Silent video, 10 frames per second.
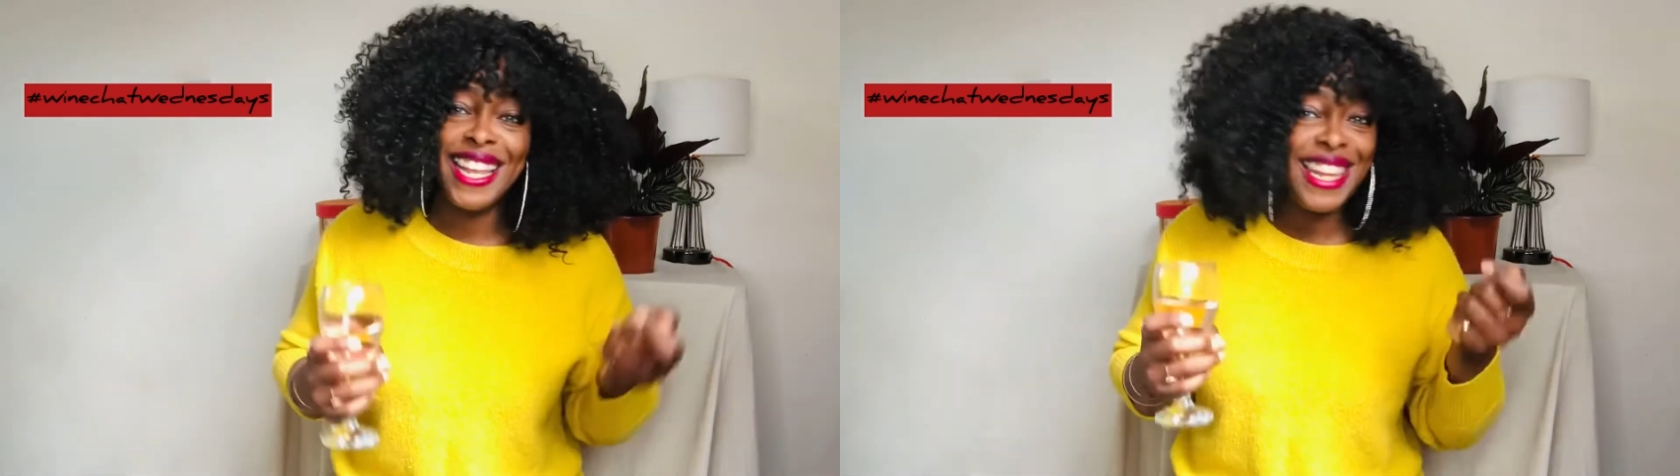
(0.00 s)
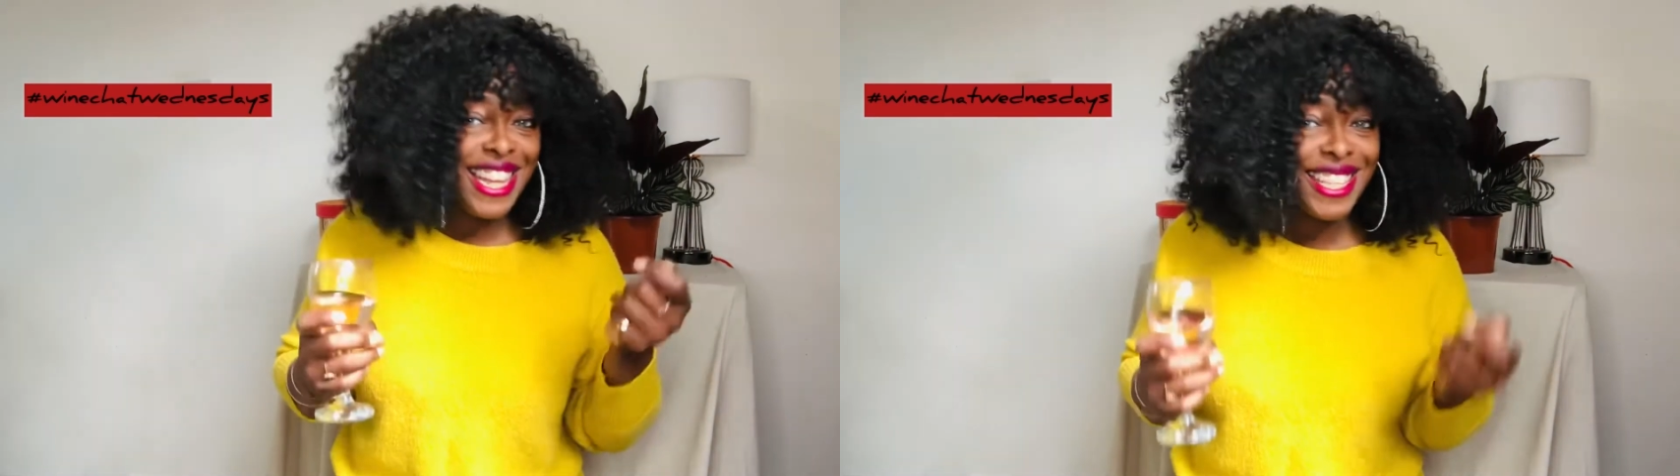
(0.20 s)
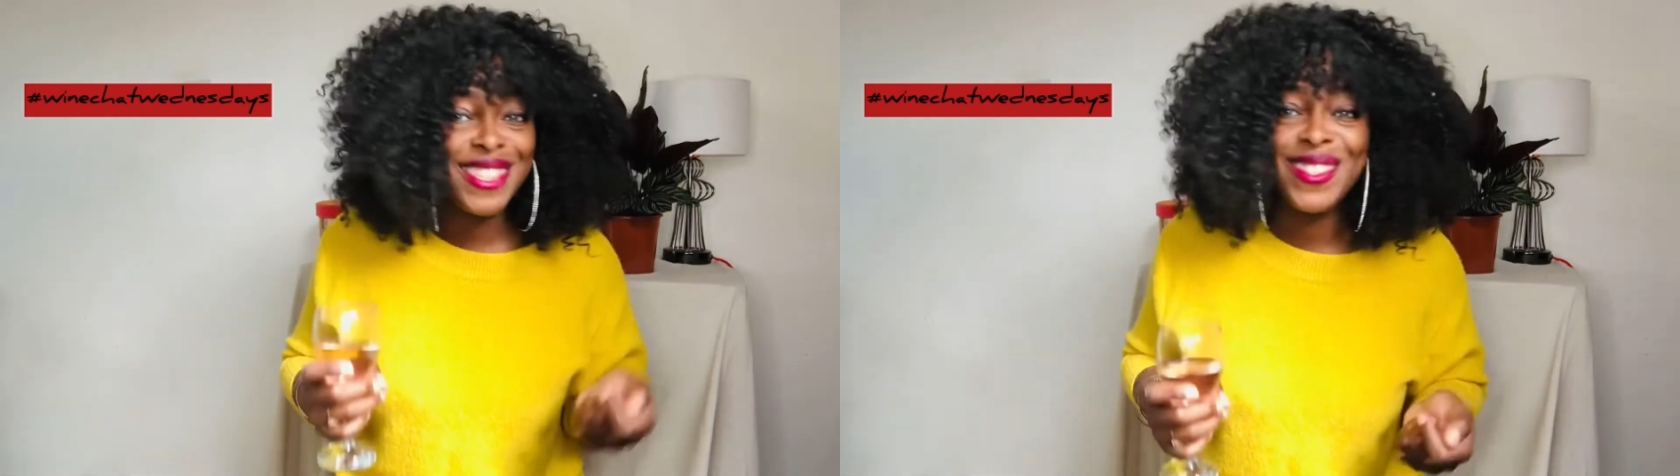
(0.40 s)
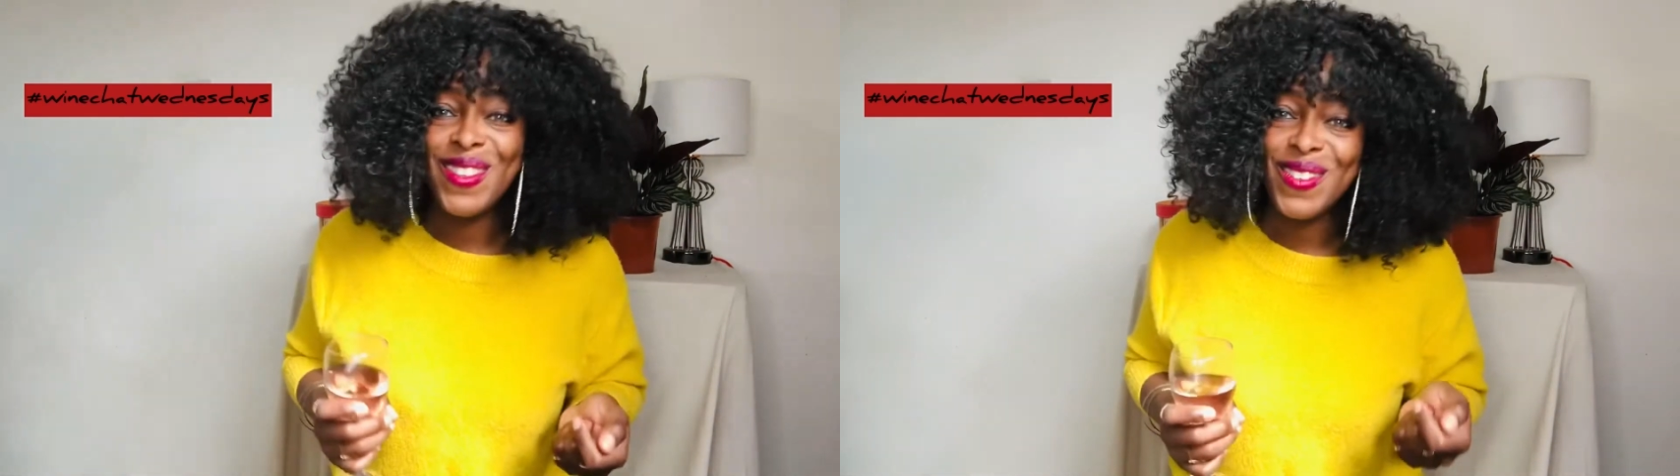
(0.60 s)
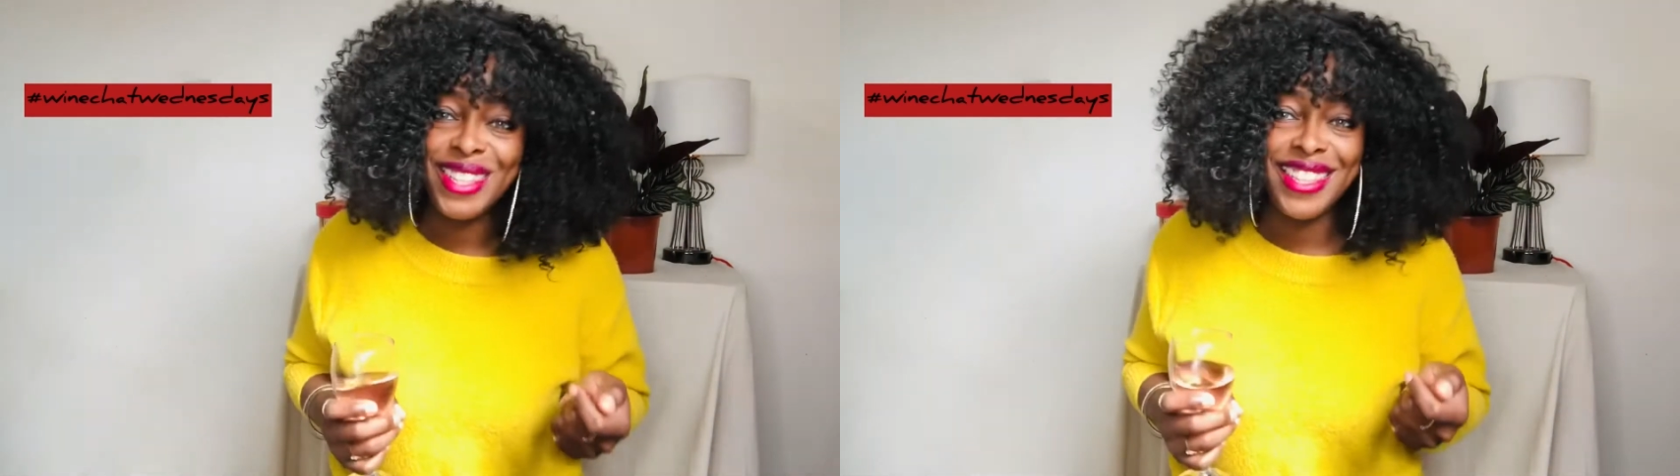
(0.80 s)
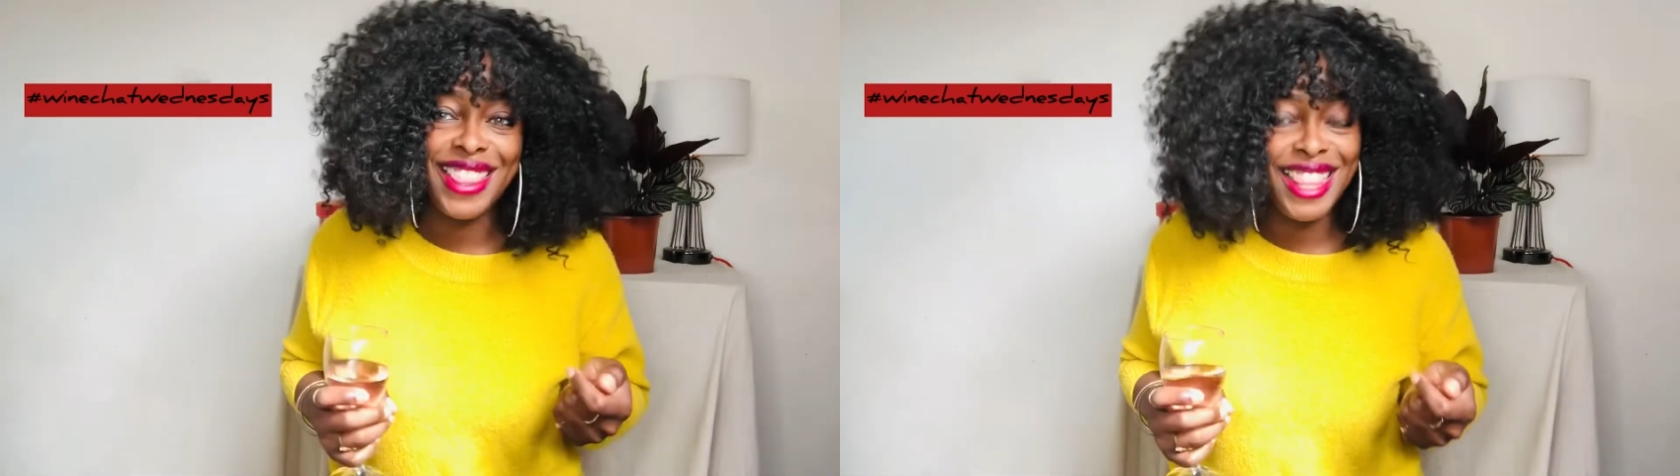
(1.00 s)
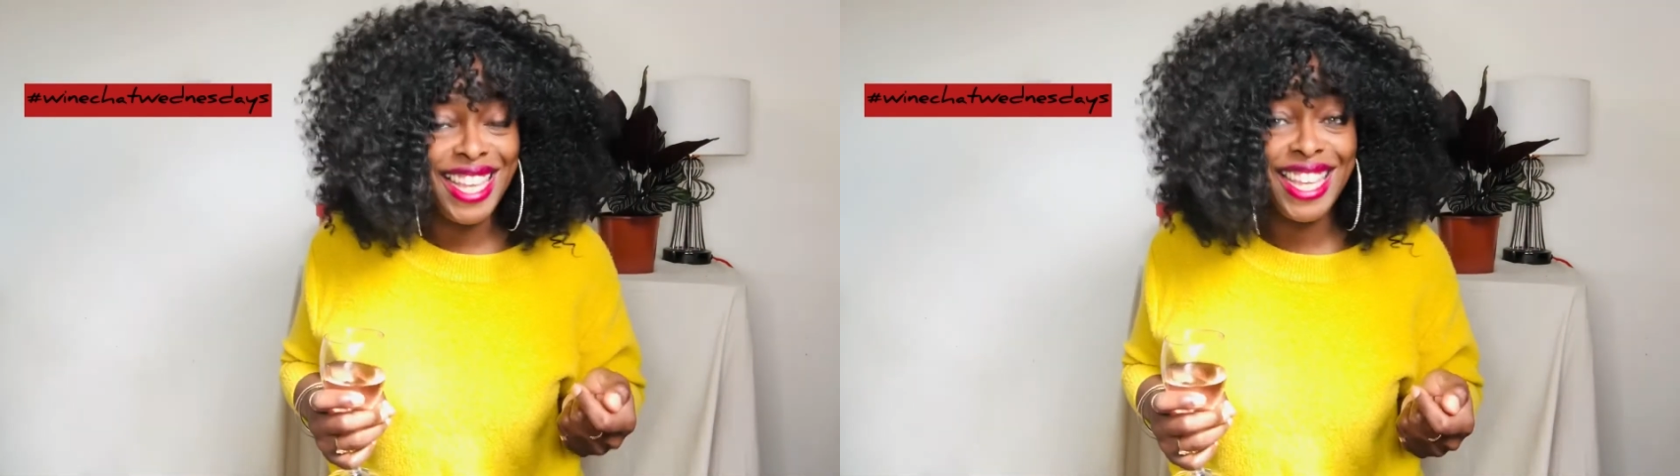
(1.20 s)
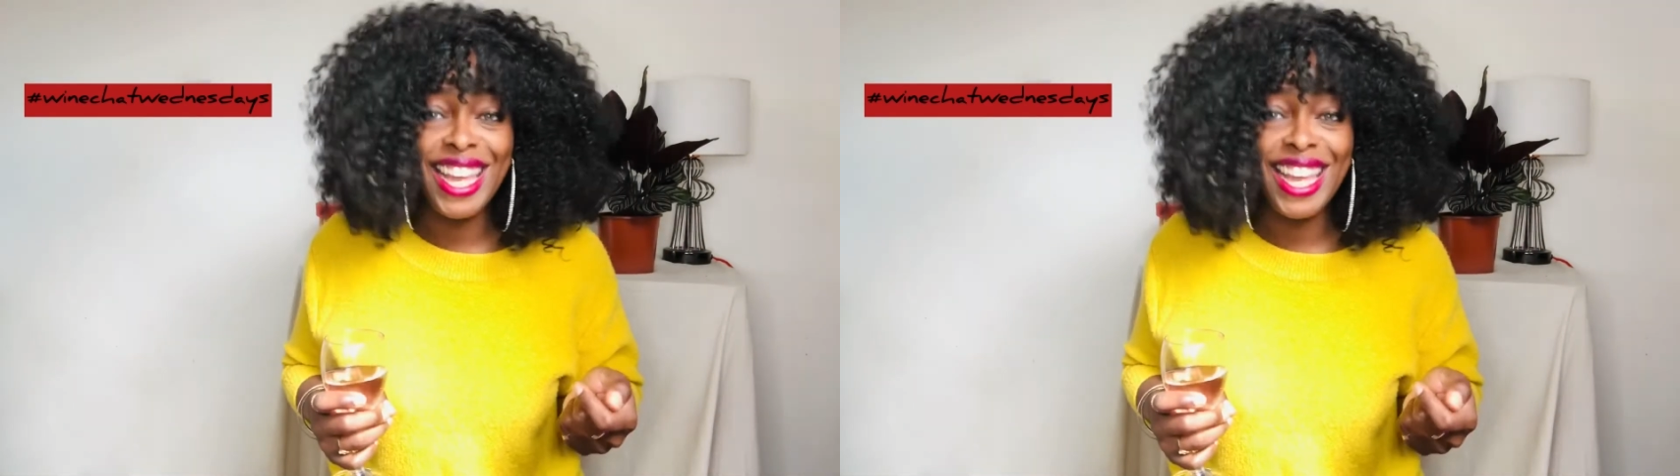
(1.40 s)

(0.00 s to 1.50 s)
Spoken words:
let's know what you think.